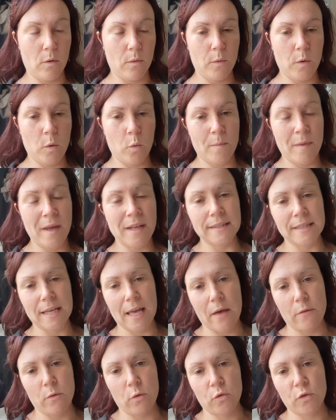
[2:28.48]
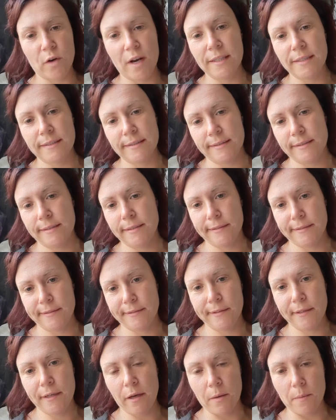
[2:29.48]
we were meant to have a friend
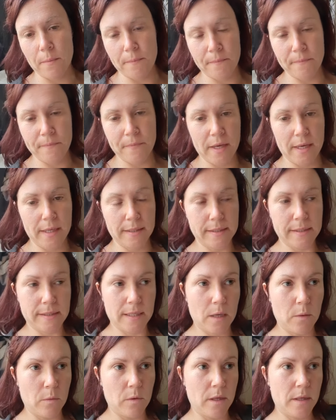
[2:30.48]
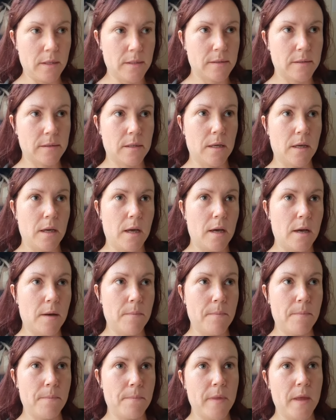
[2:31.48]
come and stay with us,
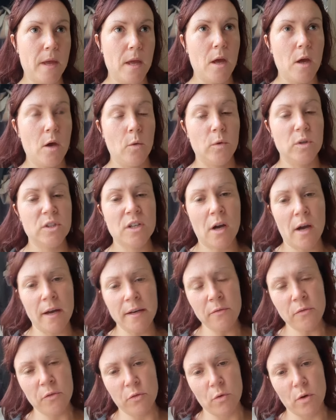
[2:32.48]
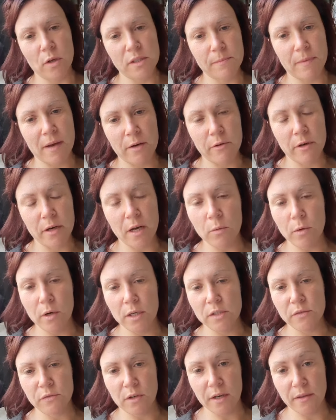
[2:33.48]
which kind of threw a spanner in our
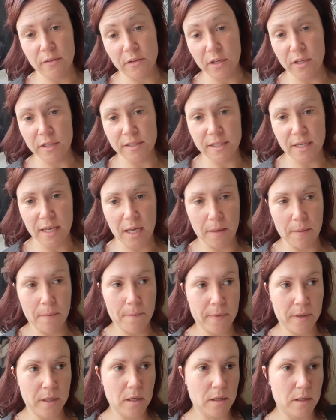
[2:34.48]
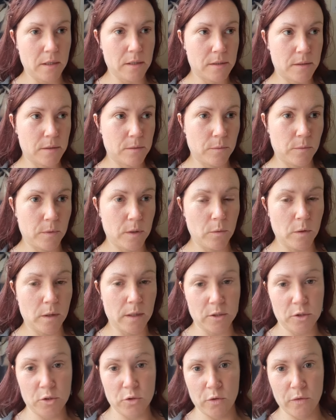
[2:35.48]
works for our Thursday, because we
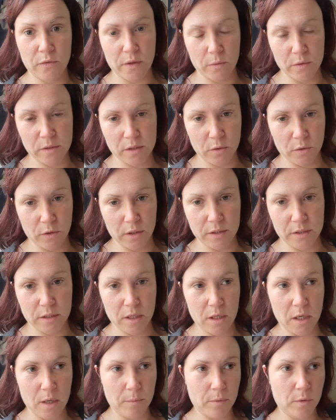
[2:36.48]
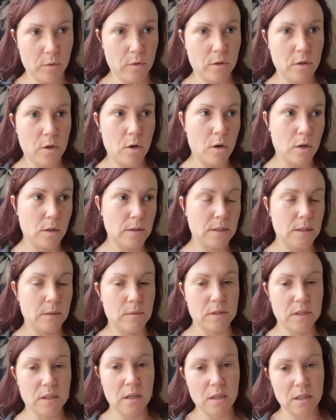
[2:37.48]
weren't sure if they were still going to turn up or not. It
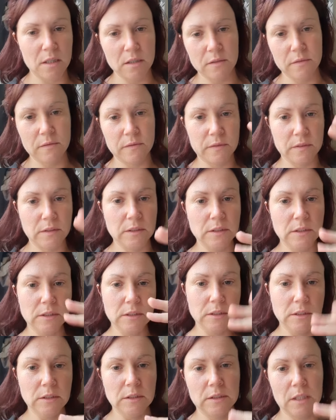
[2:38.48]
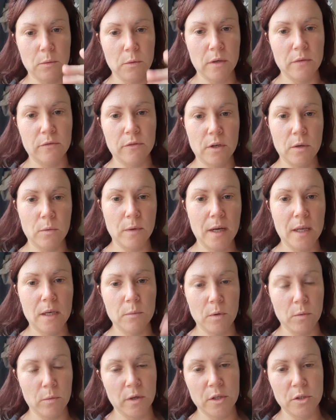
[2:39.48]
was kind of, they weren't very well,
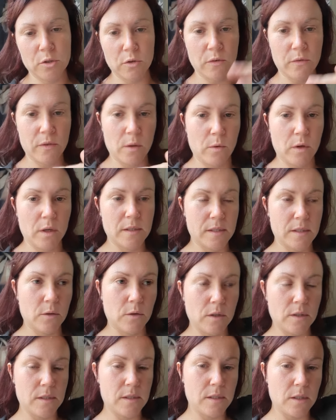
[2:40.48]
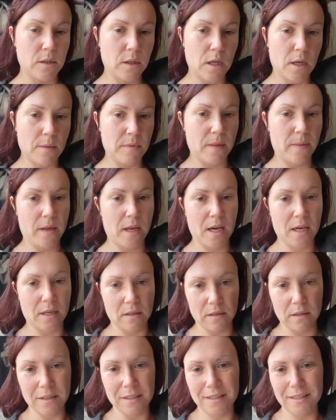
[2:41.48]
and we weren't sure if they were still coming. They
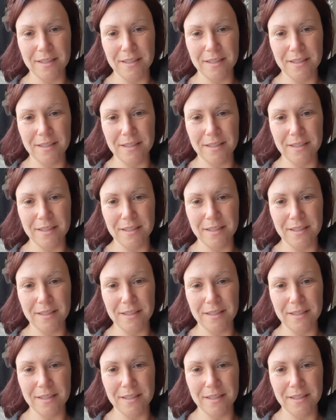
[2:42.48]
hadn't